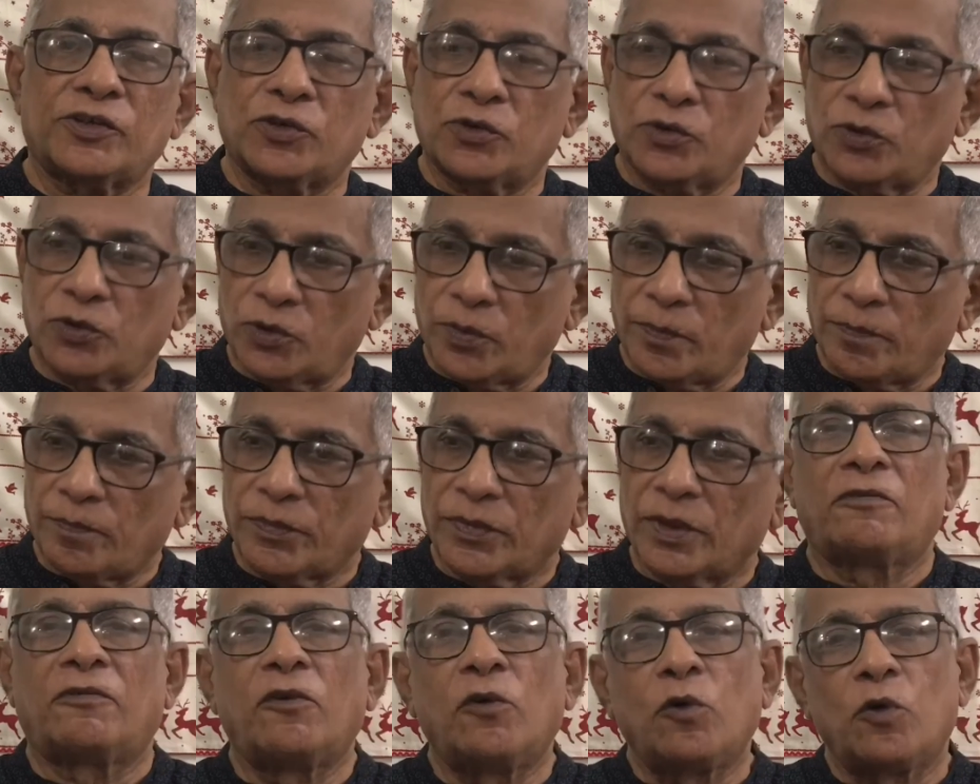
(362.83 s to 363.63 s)
to
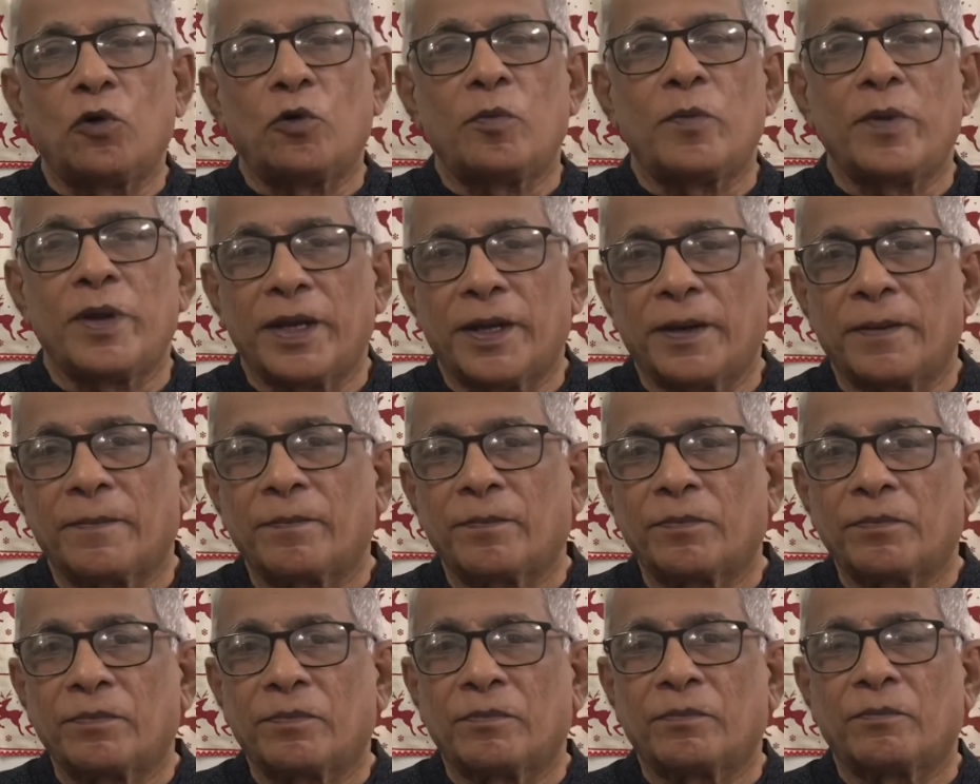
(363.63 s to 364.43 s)
fool me
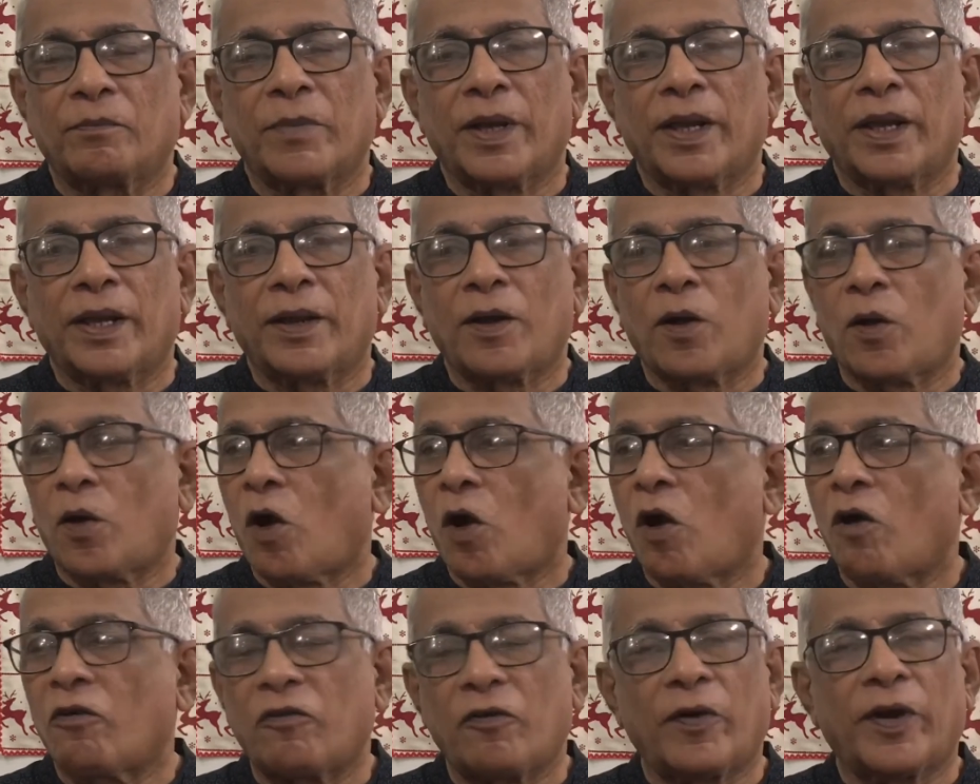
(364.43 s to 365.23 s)
by
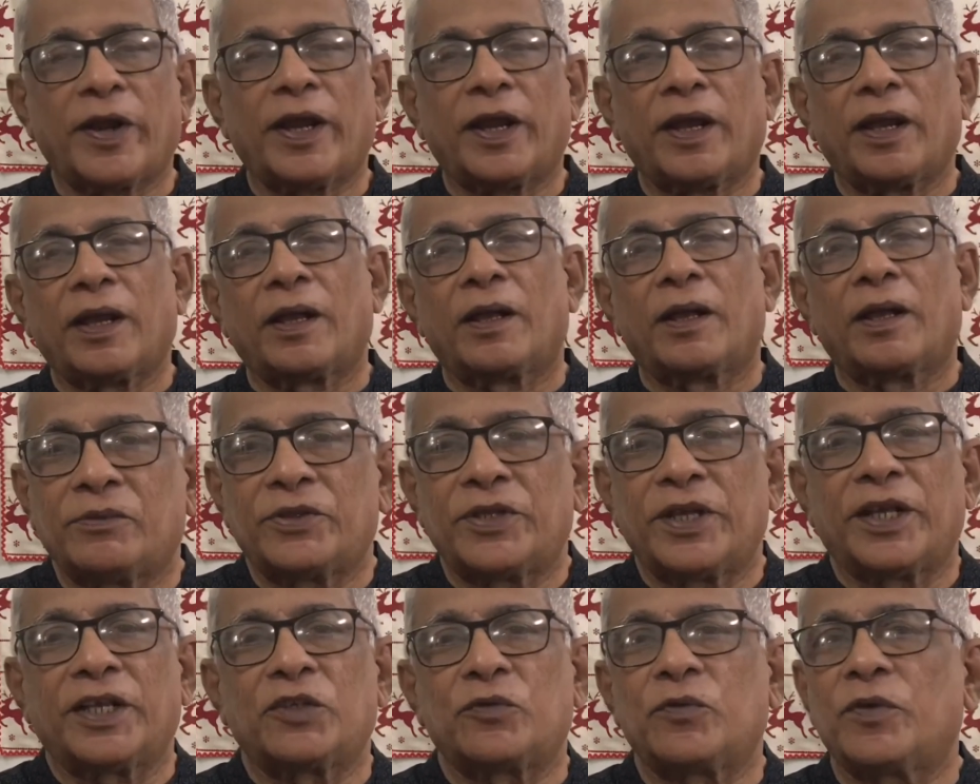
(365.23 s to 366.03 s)
offering
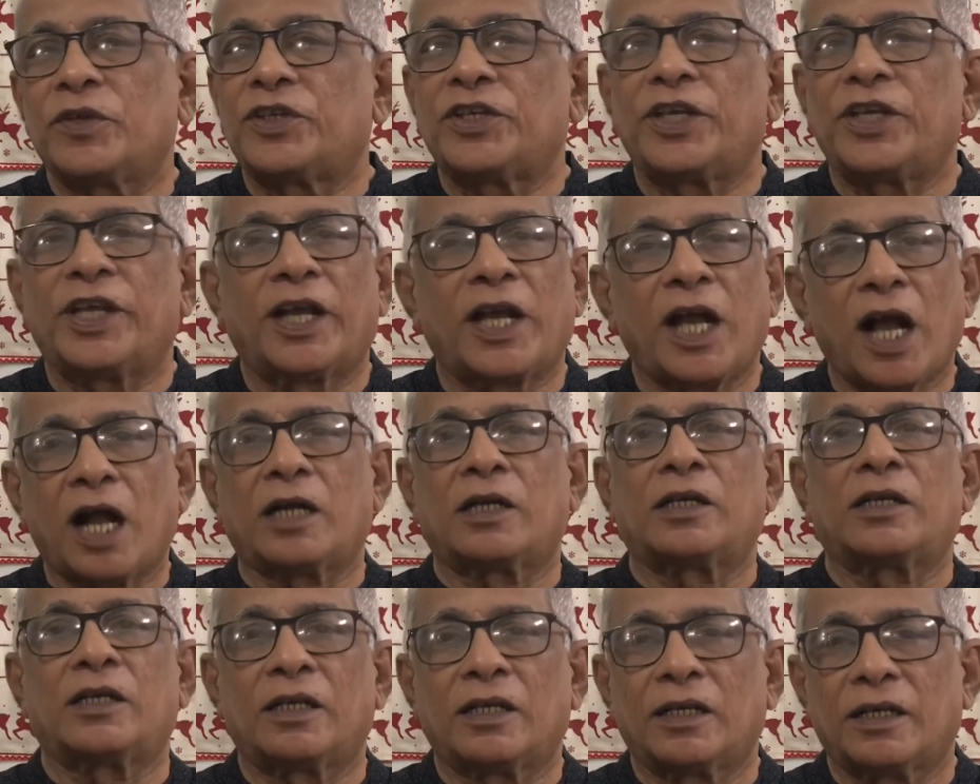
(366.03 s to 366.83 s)
things which he
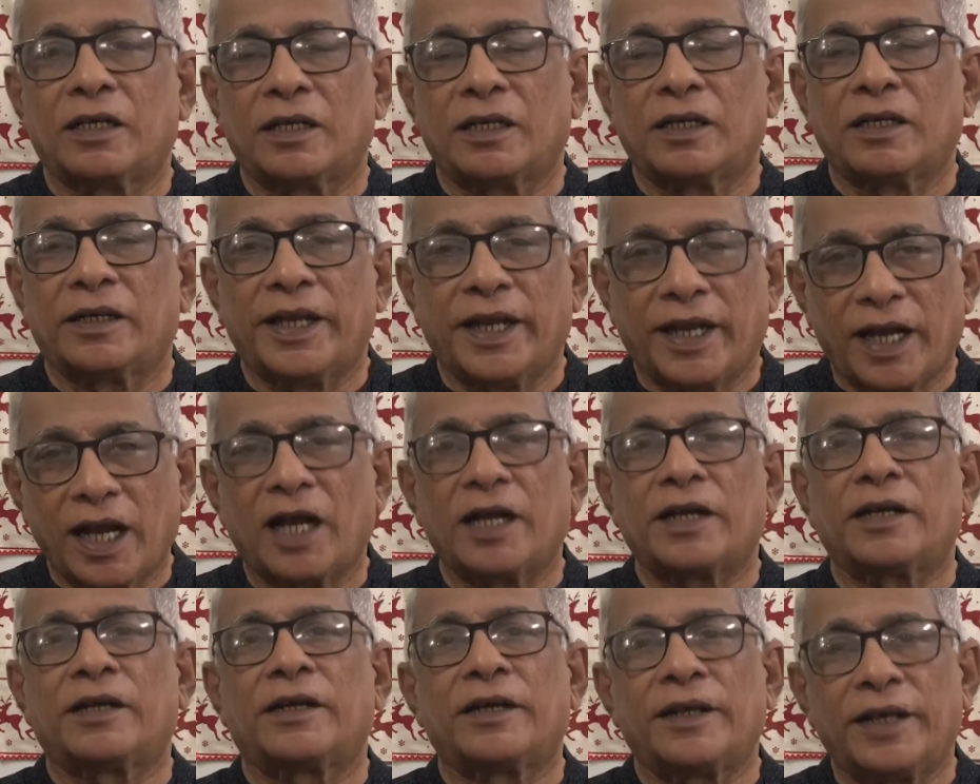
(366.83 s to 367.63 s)
can't
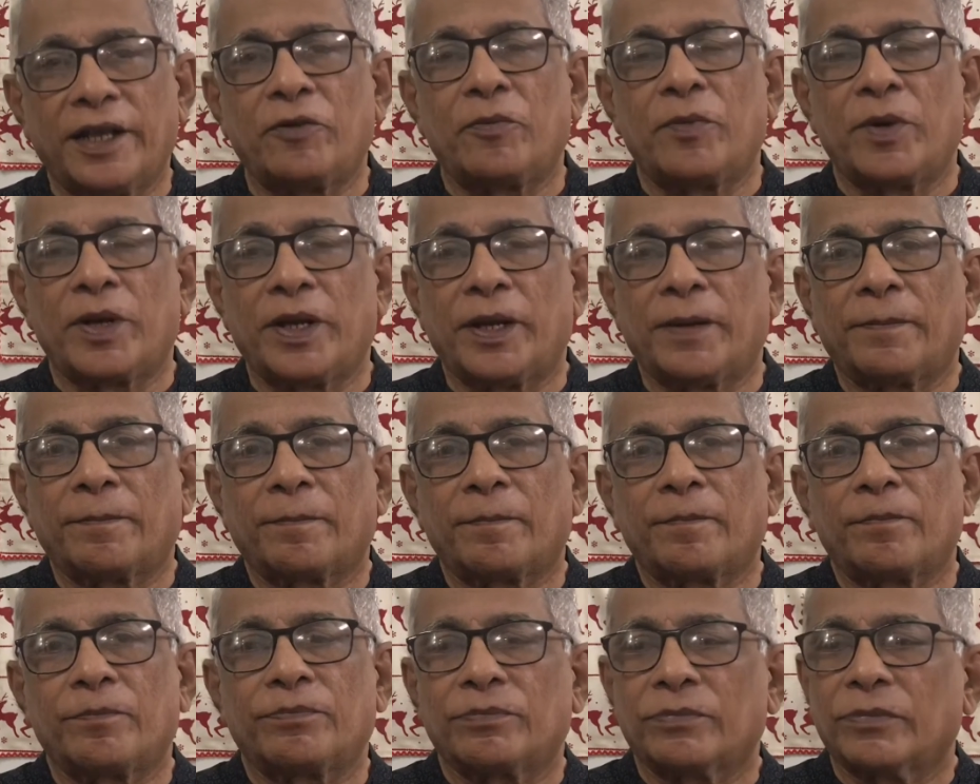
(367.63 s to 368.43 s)
give me,
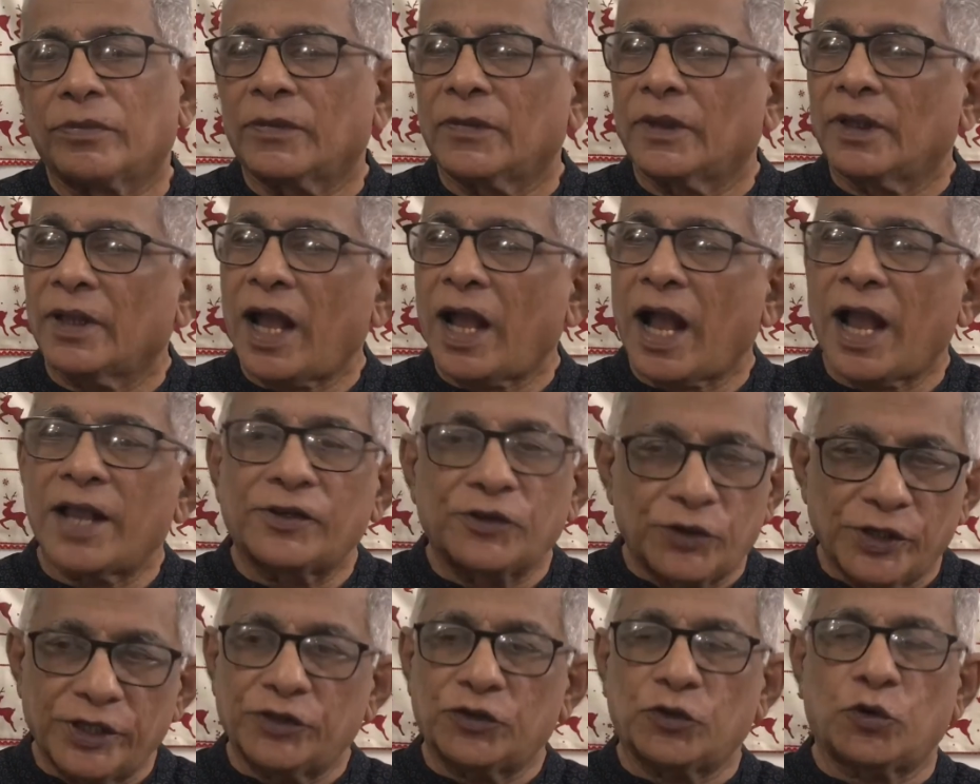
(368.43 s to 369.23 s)
I
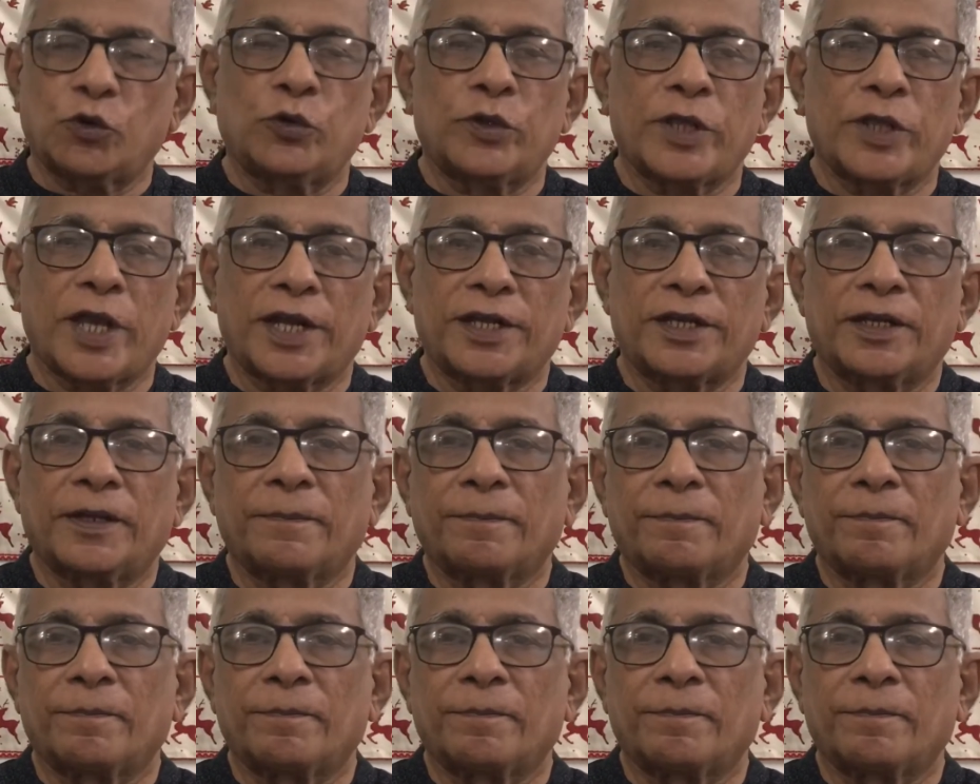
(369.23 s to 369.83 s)
see through that.